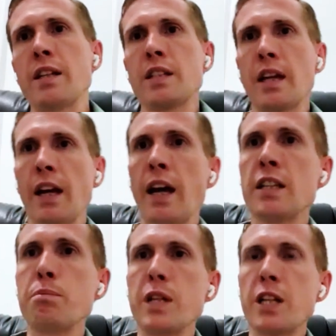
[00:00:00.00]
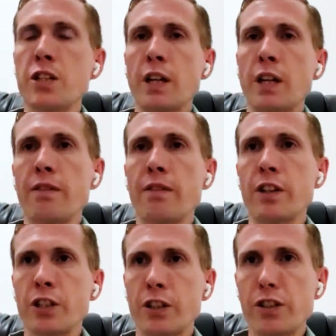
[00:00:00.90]
as a ministry out of our
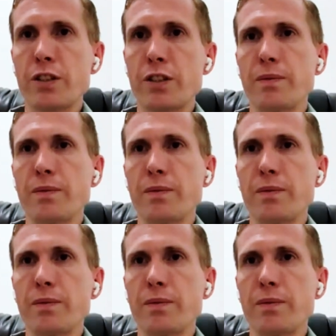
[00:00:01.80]
church.